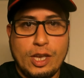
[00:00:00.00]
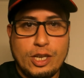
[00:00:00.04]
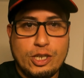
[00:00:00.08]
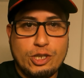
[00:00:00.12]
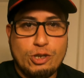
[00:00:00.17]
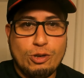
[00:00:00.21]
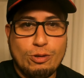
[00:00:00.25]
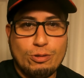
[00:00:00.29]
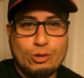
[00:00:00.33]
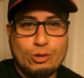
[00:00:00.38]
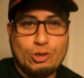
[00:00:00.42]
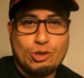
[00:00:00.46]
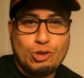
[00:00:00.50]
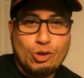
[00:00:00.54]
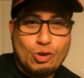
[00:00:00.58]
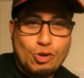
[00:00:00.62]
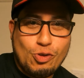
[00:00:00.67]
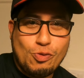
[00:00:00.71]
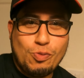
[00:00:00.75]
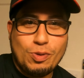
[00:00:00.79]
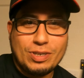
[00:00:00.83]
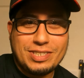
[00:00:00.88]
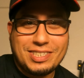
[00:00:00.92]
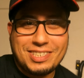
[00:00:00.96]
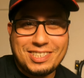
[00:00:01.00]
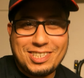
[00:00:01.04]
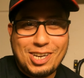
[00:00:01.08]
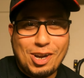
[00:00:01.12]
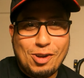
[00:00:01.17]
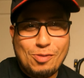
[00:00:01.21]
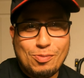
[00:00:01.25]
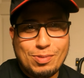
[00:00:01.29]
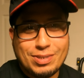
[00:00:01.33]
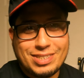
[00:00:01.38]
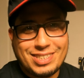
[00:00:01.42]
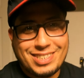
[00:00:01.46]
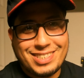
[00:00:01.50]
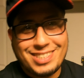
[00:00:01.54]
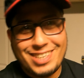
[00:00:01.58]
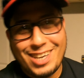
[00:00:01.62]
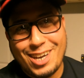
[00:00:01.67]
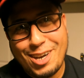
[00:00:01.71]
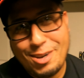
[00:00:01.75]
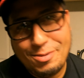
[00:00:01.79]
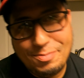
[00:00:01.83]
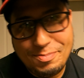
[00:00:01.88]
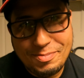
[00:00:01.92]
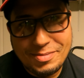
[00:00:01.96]
YouTube, what's up? What's
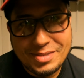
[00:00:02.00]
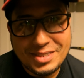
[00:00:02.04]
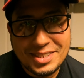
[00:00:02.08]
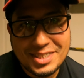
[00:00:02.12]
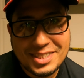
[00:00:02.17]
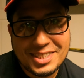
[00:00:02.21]
up?